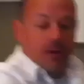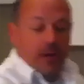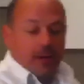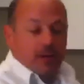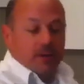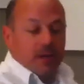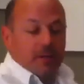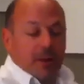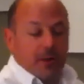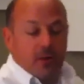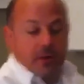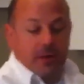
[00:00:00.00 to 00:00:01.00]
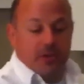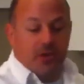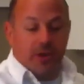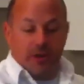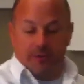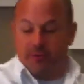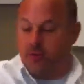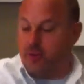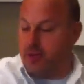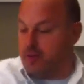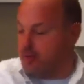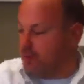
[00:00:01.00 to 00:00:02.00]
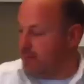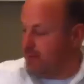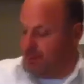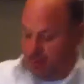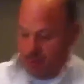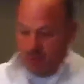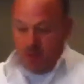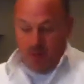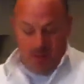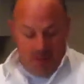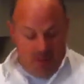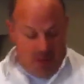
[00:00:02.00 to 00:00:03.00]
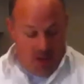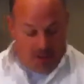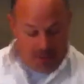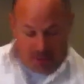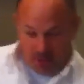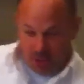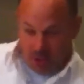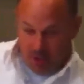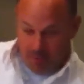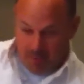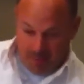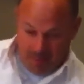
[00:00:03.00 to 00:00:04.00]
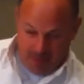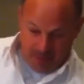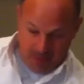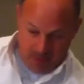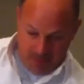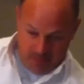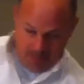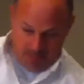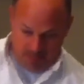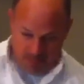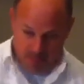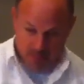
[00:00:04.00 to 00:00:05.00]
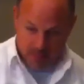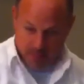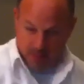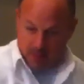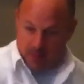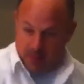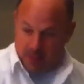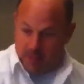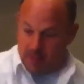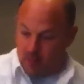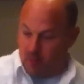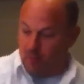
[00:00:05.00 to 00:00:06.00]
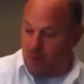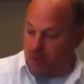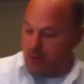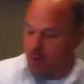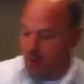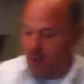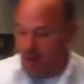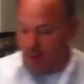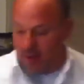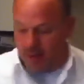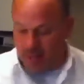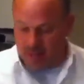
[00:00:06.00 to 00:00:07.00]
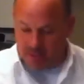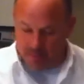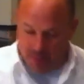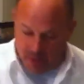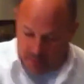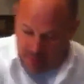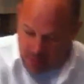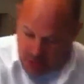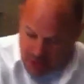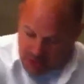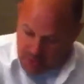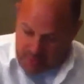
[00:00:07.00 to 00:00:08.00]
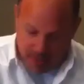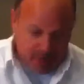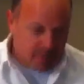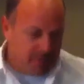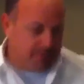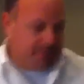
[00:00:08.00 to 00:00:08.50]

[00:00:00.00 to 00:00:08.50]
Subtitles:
Okay, looks like my gnocchi is starting to float now. I'm going to turn up my pesto, give it to a boil. I'm going to add some pecorino cheese to it now.